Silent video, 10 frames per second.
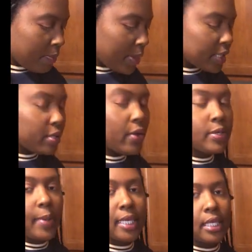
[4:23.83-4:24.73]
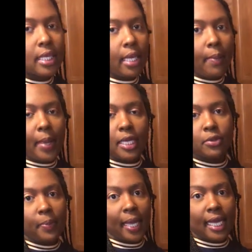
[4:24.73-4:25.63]
Pesto is basically a
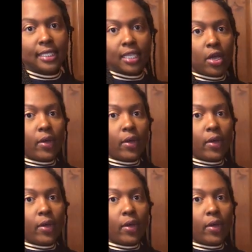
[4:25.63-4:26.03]
basil base